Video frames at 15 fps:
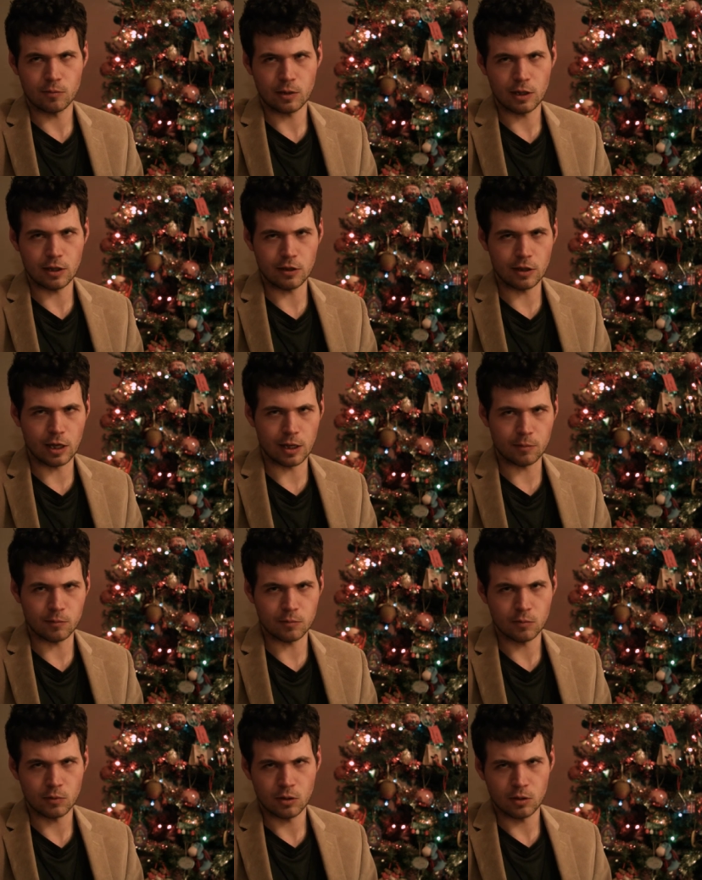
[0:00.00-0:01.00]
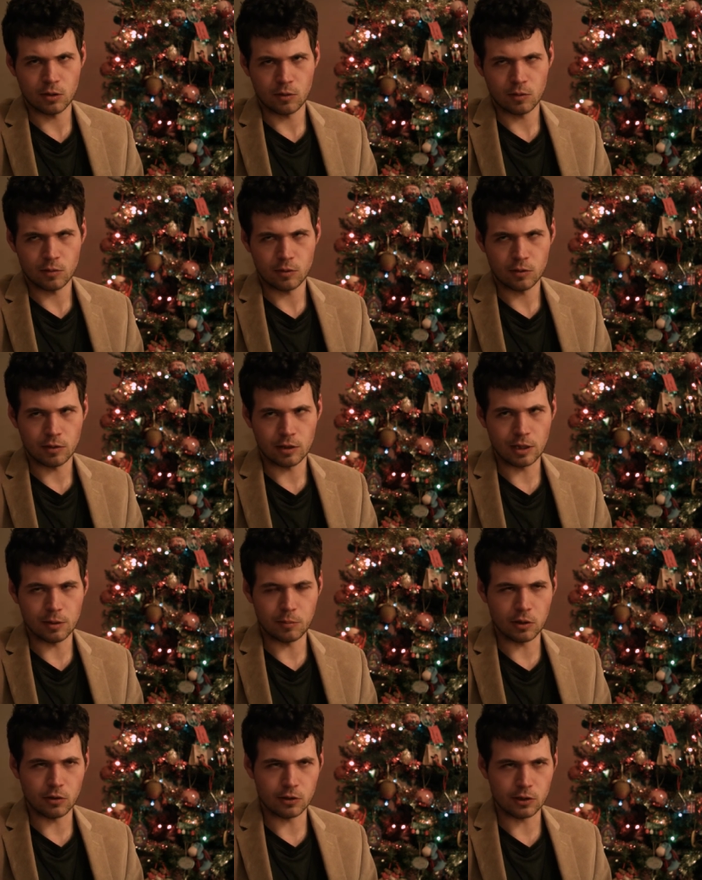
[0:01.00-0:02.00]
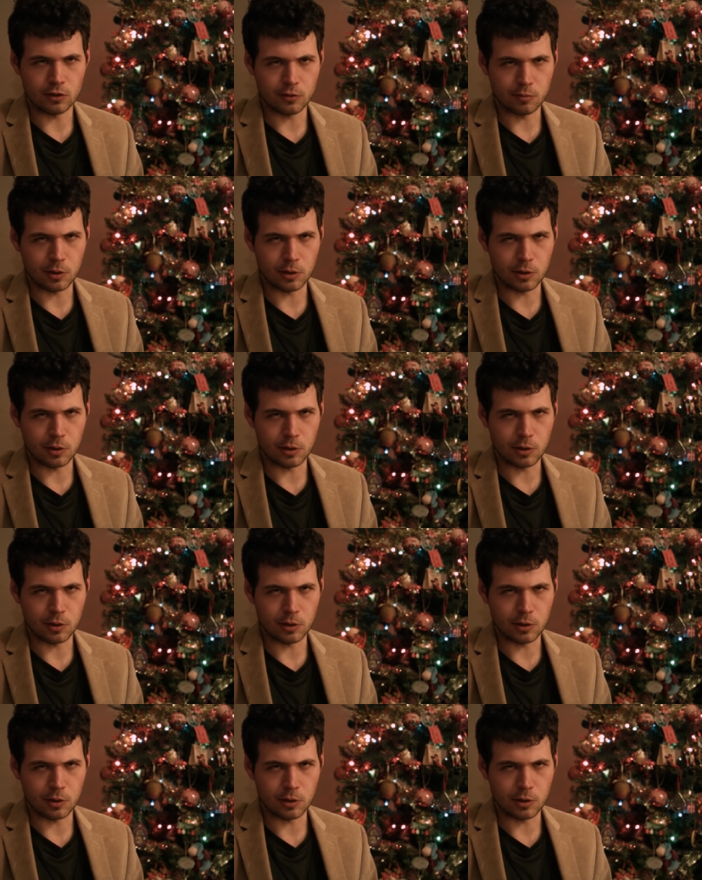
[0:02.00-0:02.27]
he them the ability to